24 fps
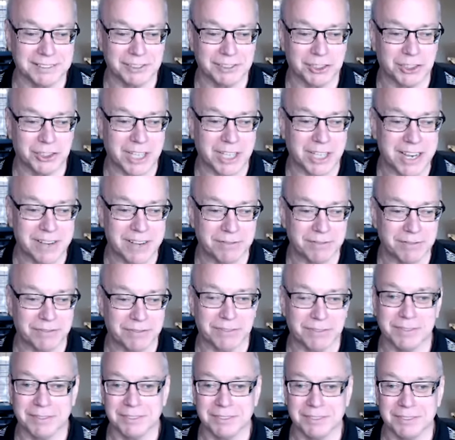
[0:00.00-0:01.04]

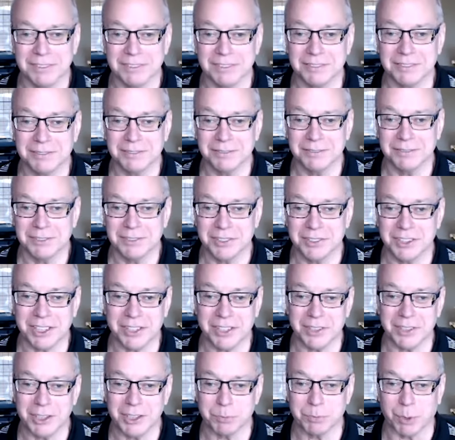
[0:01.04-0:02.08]
safe
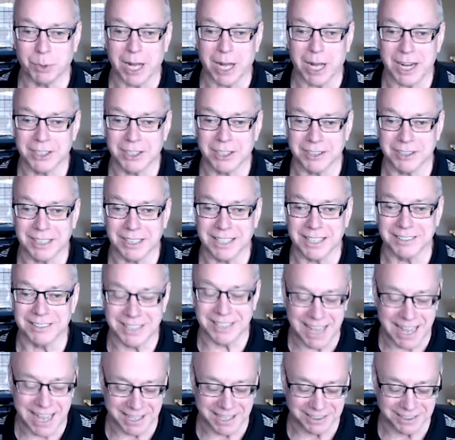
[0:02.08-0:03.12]
series production. How's
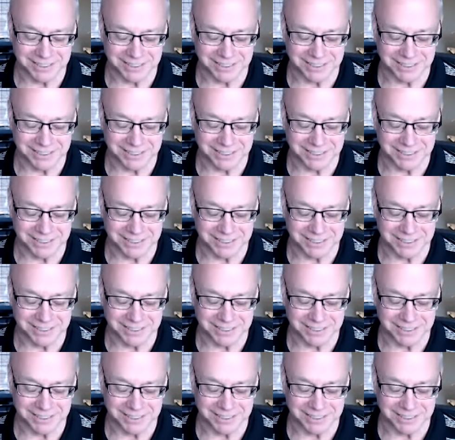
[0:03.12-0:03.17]
that?